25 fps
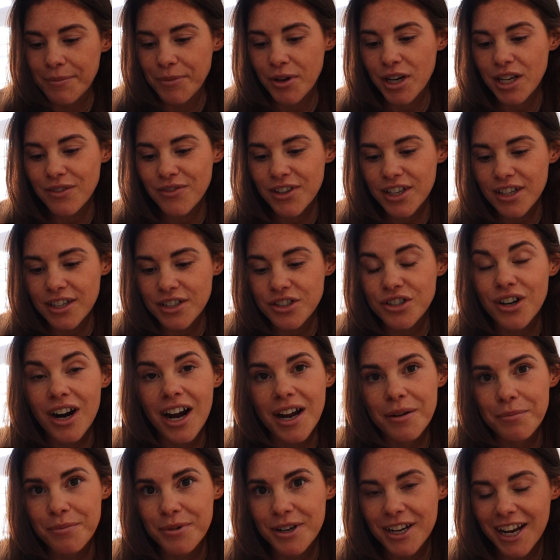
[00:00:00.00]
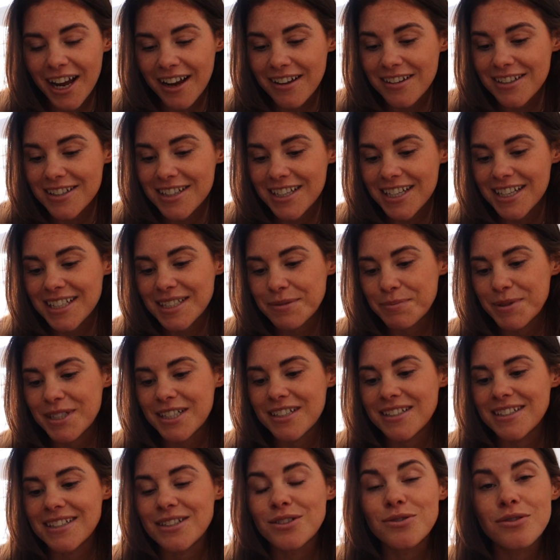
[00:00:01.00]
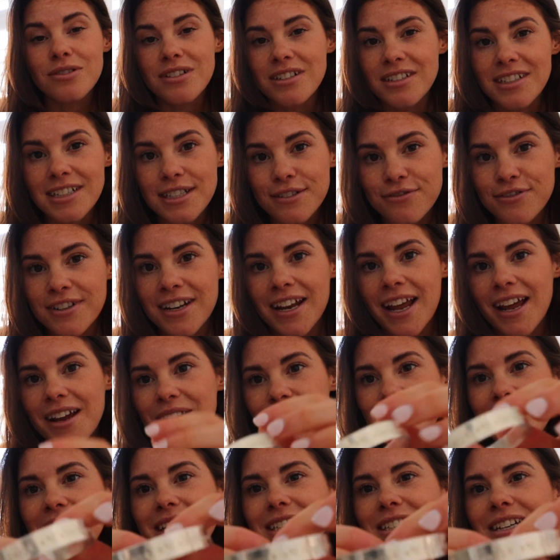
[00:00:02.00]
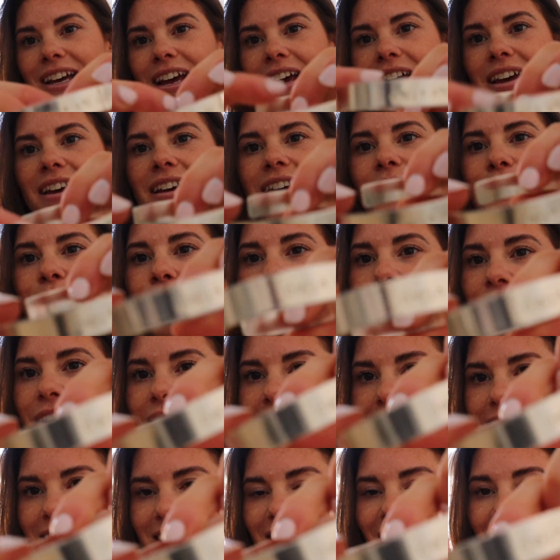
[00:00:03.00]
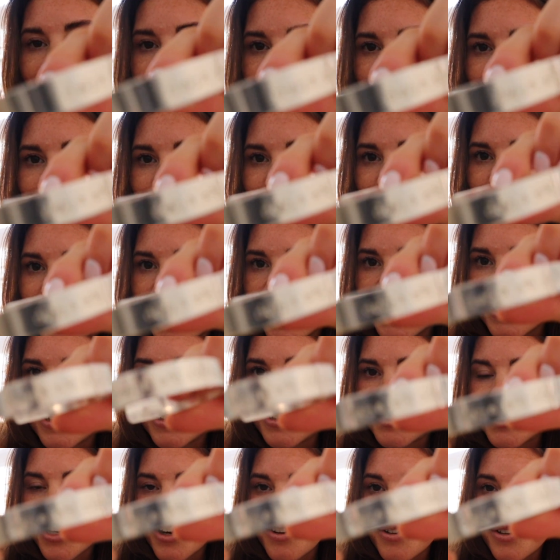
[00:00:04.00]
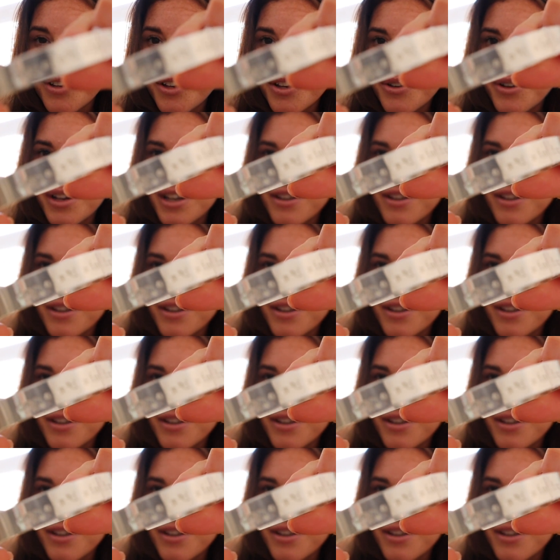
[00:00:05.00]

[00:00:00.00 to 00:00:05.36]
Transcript: I'm not even gonna try and pronounce this because it's all in a different language, but I will try and show you